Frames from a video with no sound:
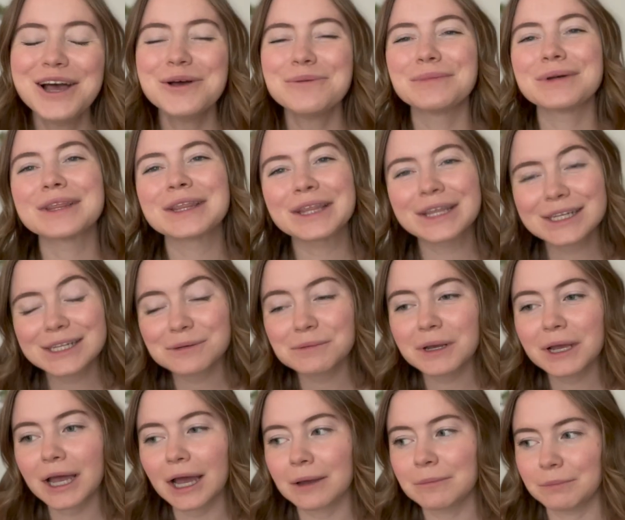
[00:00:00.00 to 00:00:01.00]
but this
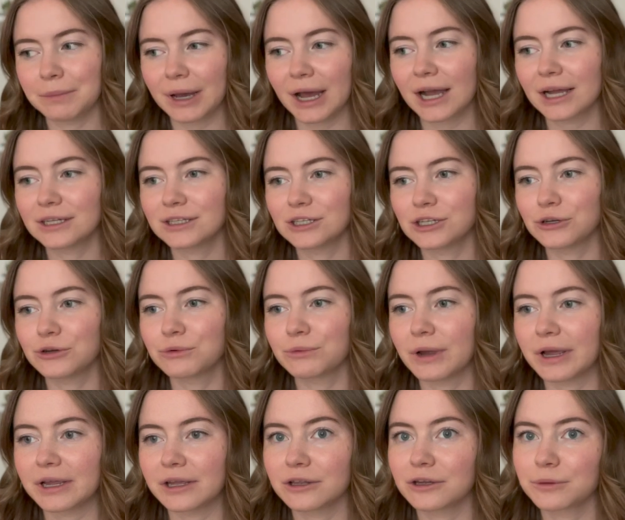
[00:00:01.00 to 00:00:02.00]
week I'm back to
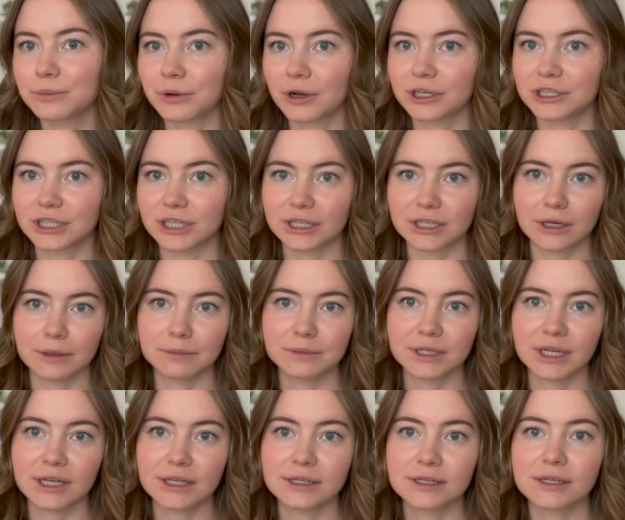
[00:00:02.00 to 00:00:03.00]
regular project
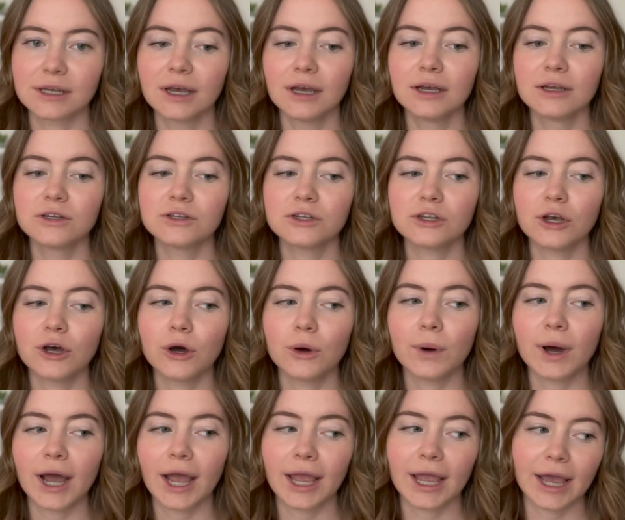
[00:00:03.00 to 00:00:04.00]
updates.
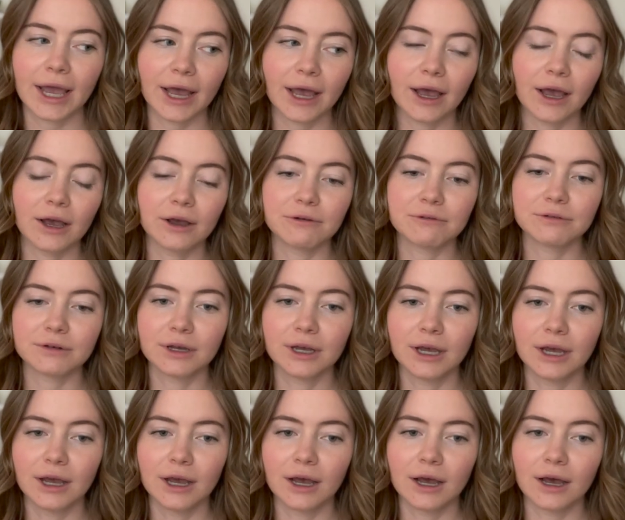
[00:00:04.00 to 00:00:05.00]
So I have
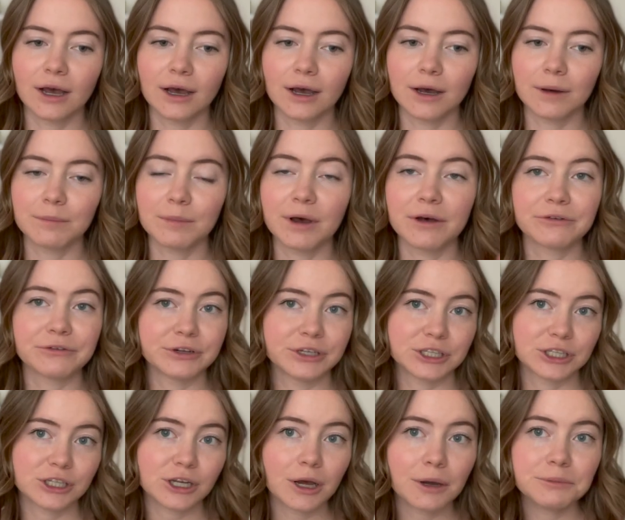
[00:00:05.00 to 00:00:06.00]
um, a
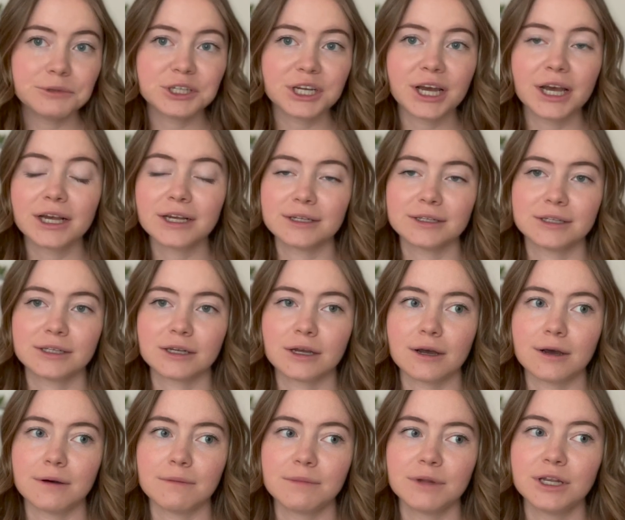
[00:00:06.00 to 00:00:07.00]
finished object,
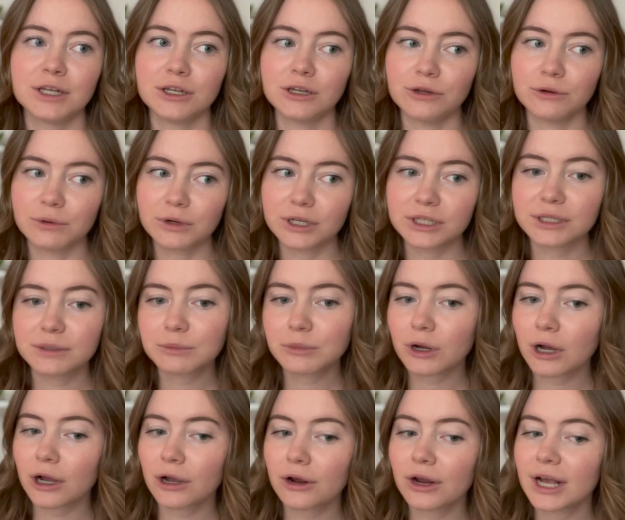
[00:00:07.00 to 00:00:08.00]
some new works in
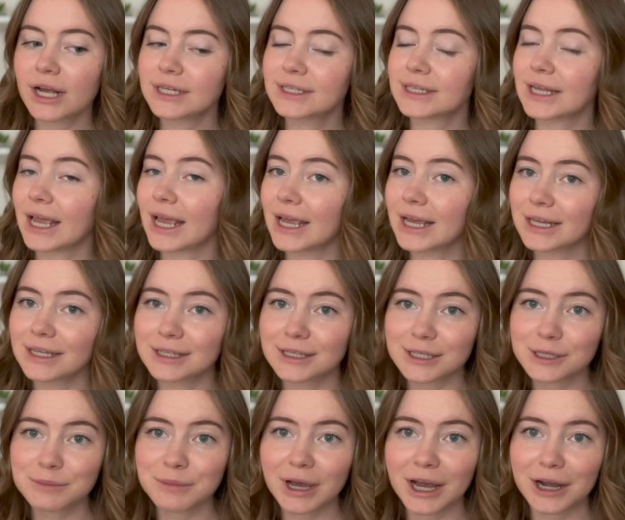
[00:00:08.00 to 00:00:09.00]
progress, and
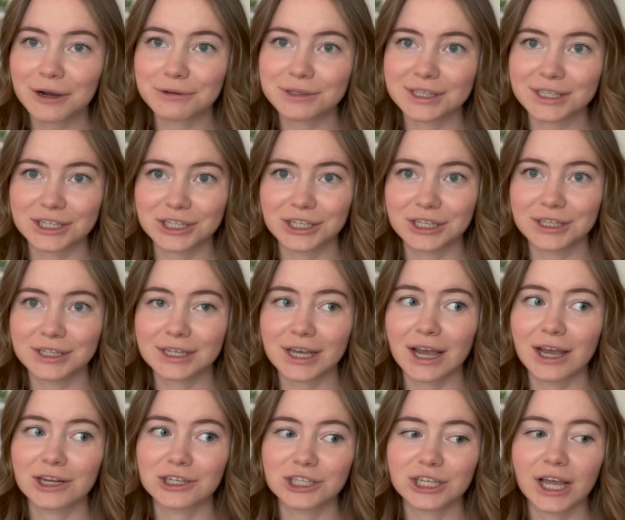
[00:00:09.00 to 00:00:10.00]
some acquisitions. I
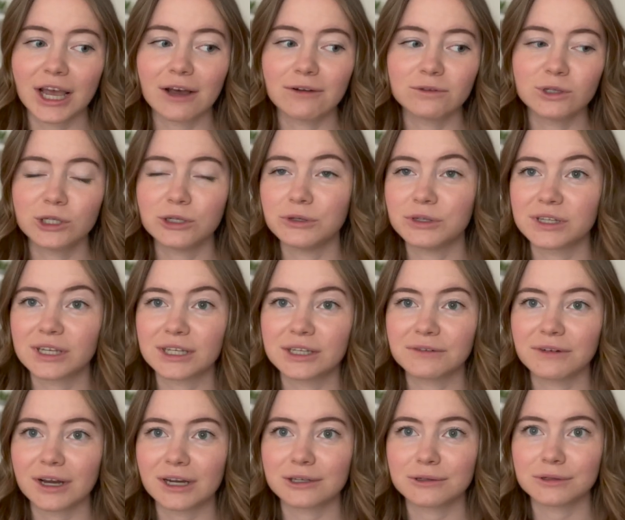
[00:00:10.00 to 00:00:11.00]
actually have two sets of
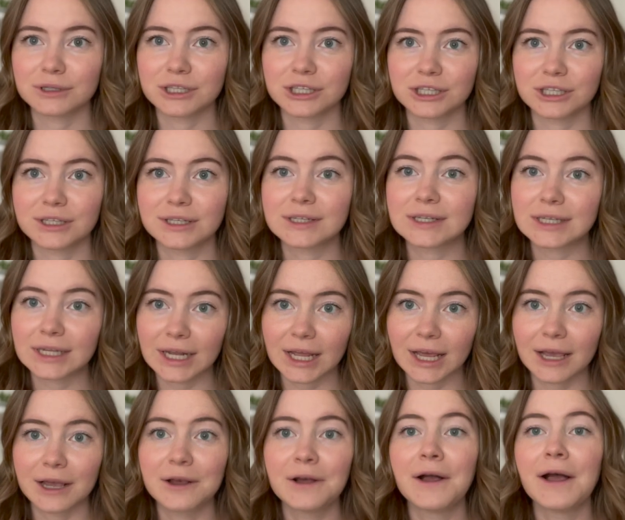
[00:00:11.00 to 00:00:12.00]
acquisitions
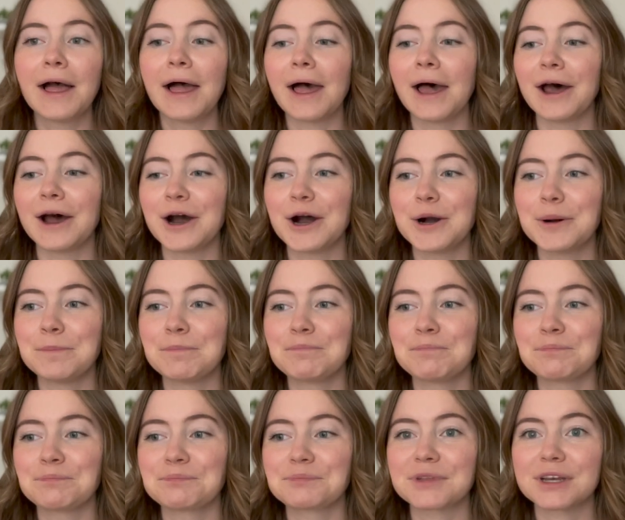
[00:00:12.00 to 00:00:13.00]
today. Um,
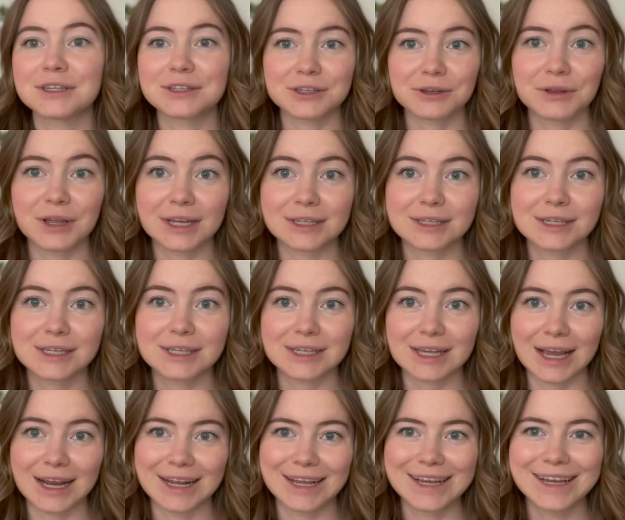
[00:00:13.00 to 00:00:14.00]
so that's
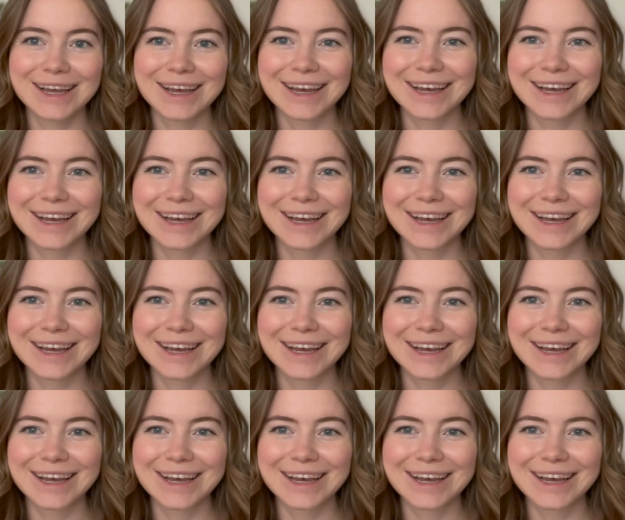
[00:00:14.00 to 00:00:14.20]
exciting.